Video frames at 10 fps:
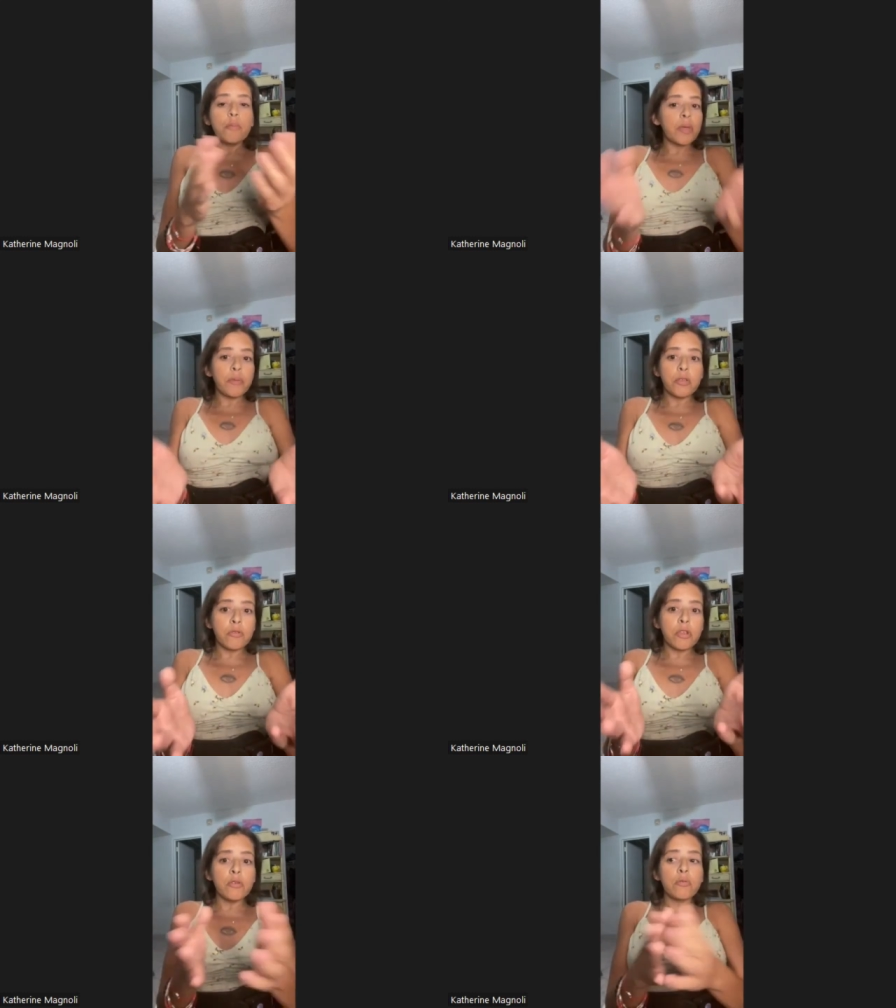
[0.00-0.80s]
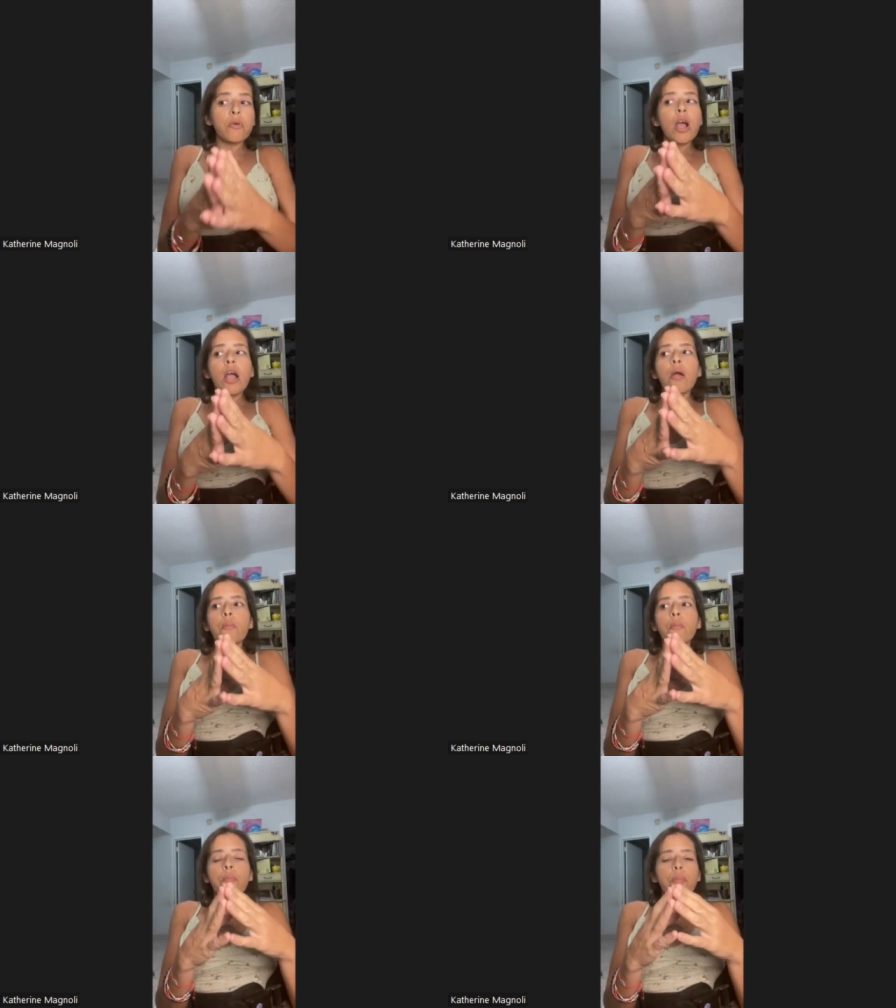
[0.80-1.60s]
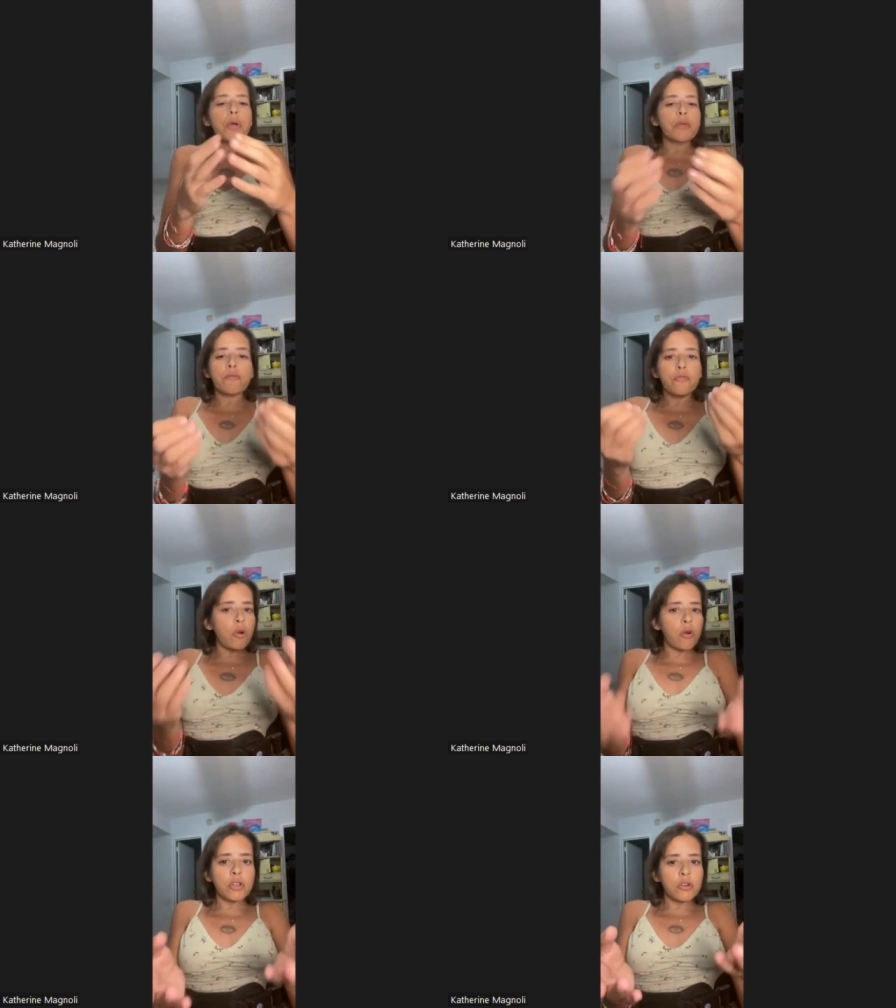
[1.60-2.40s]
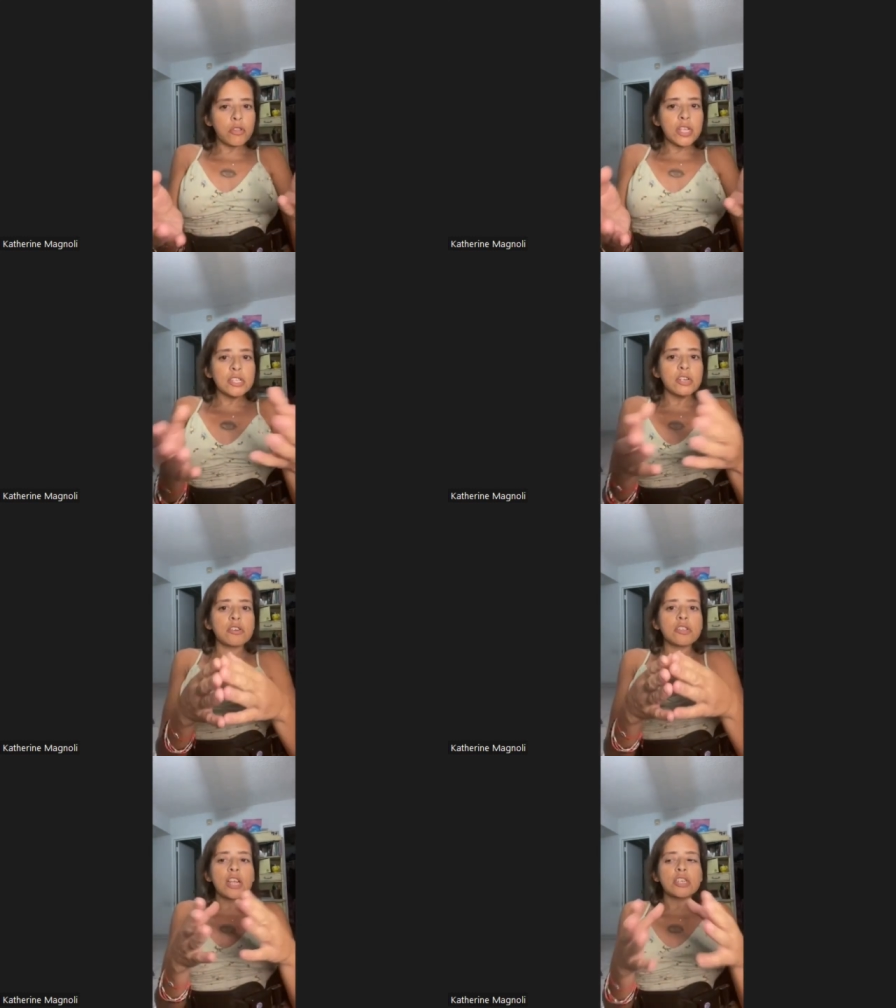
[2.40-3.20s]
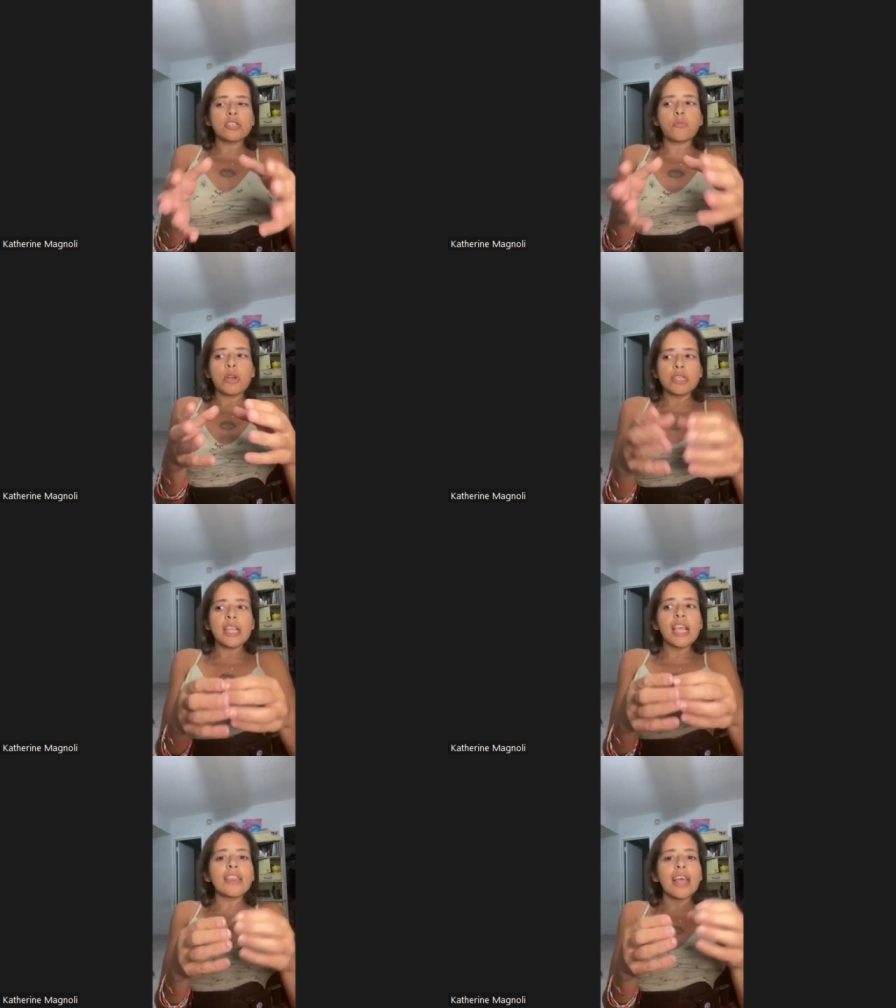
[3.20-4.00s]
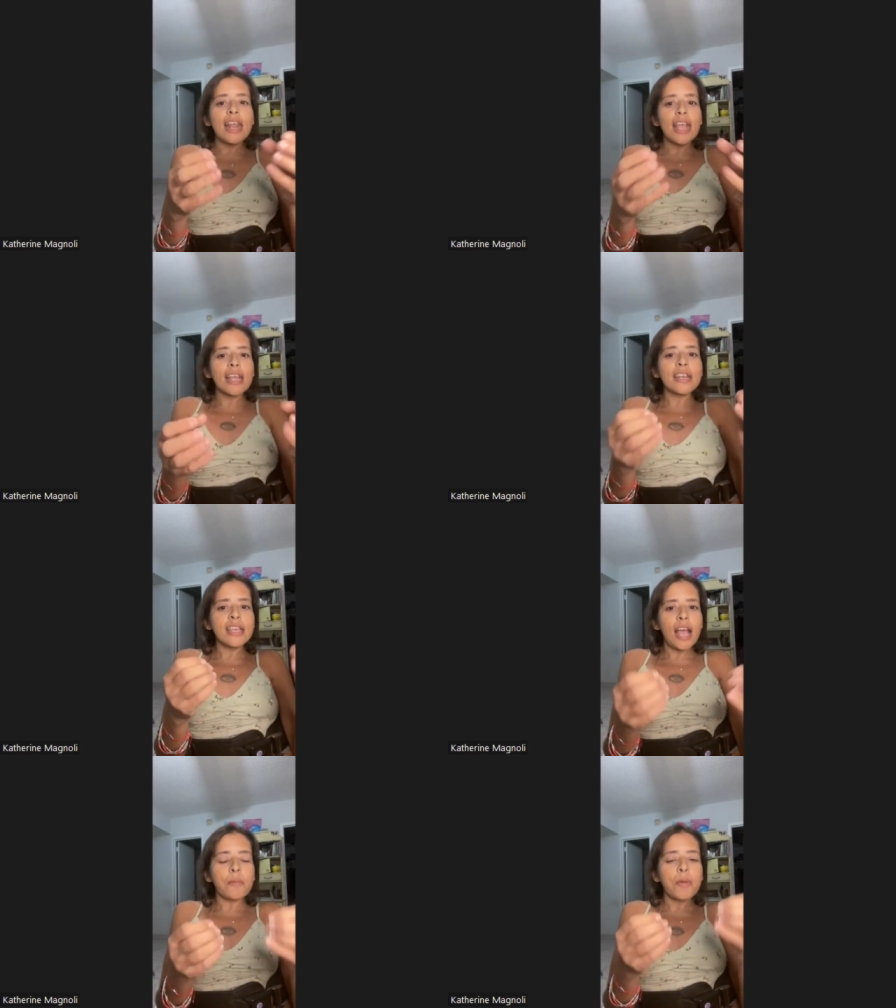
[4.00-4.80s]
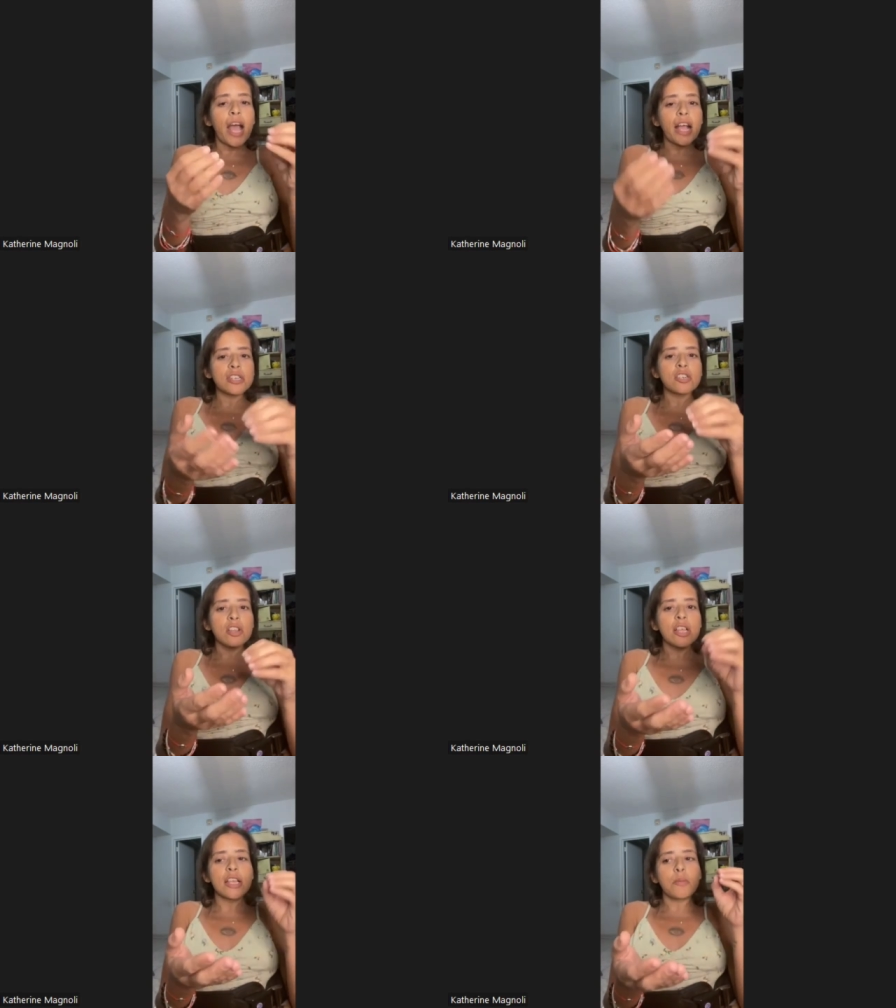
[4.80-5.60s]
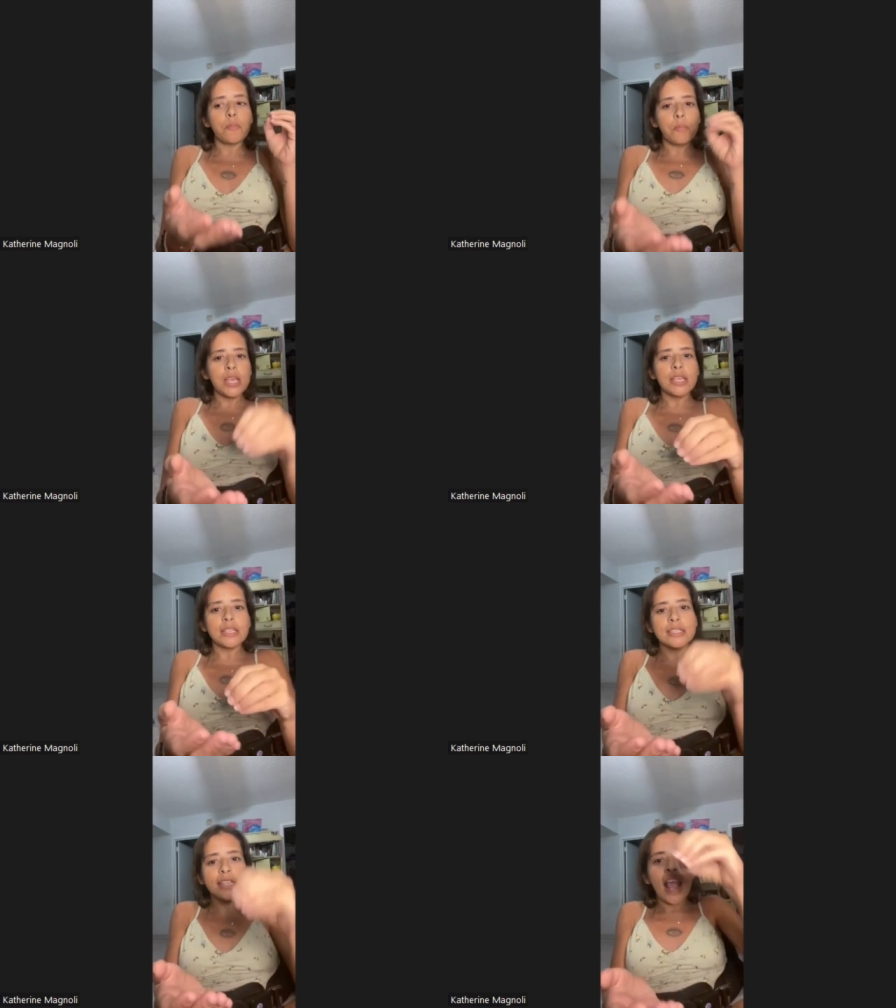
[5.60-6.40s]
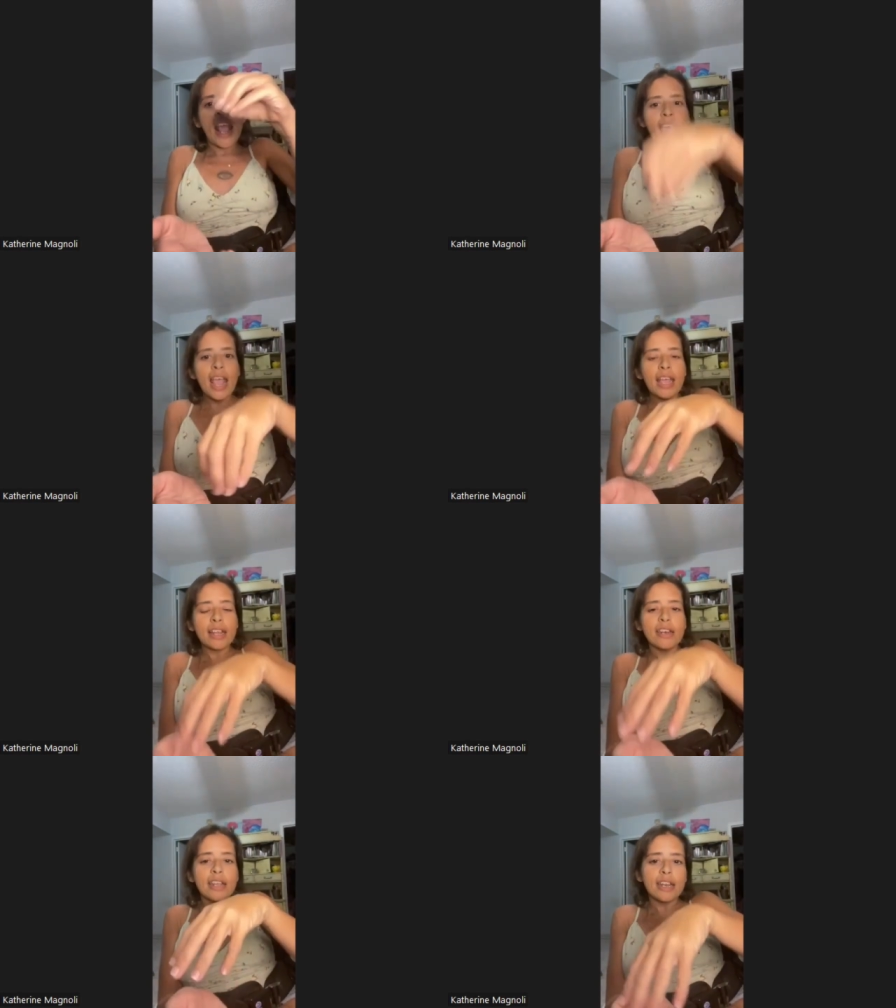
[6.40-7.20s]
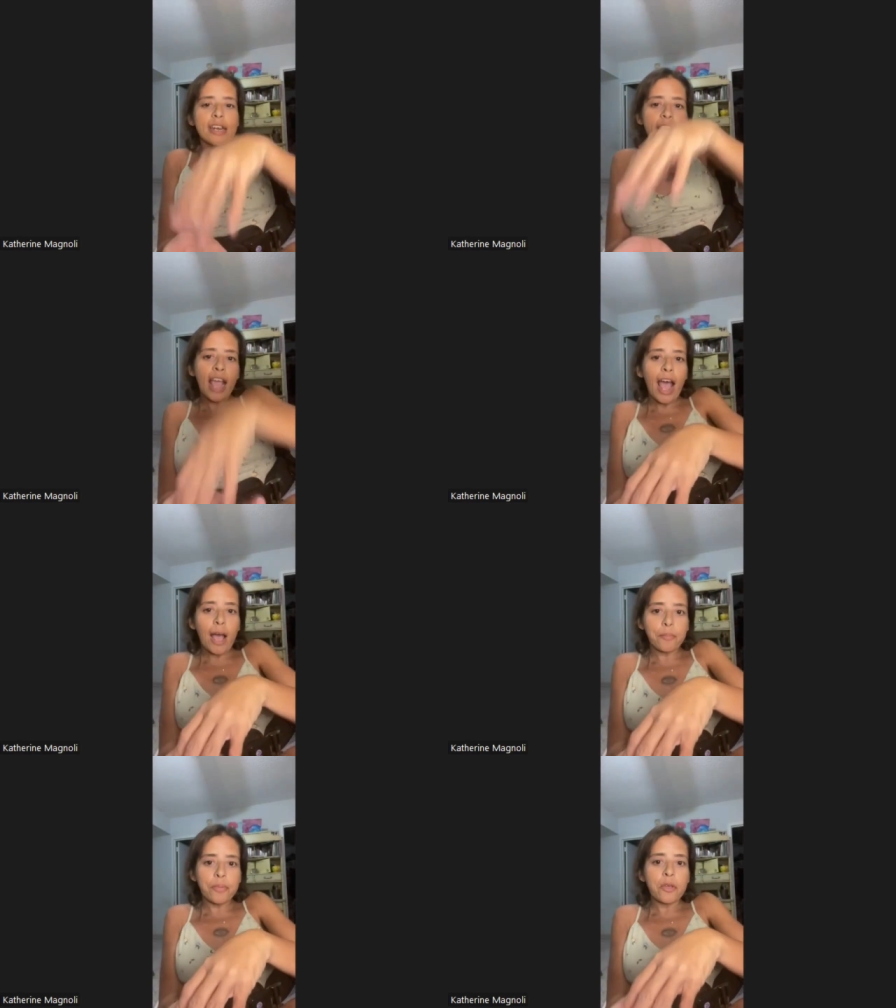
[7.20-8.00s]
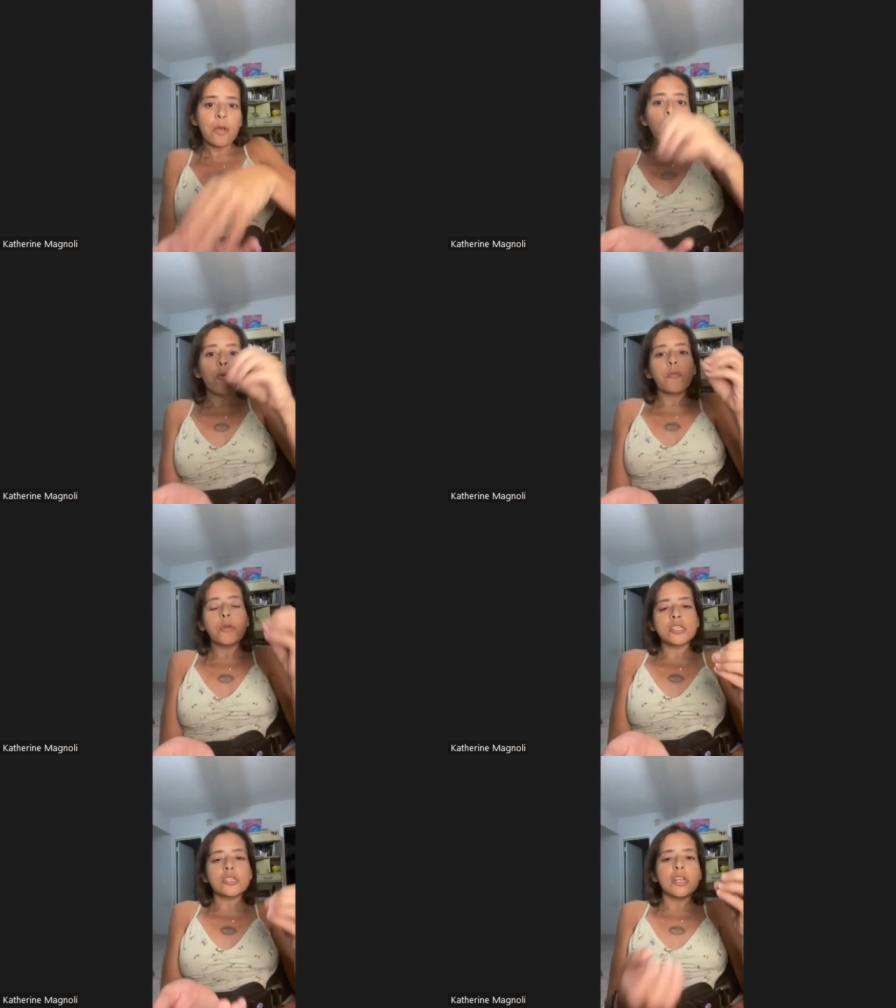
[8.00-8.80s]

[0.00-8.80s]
Maybe you do. But for all your listeners, I just want to say that handicap actually means hand in cap, which